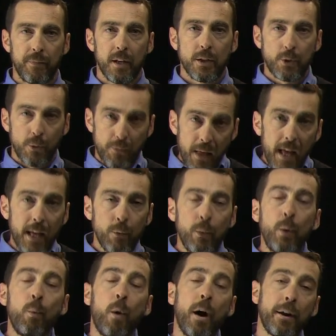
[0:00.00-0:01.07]
So then
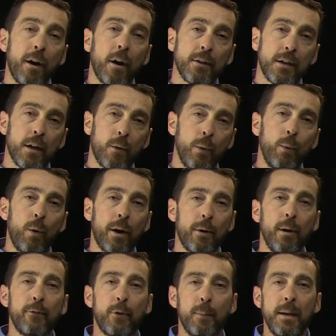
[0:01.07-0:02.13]
we want
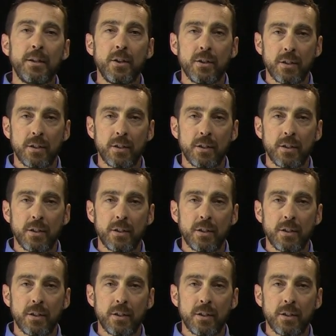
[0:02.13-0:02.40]
our information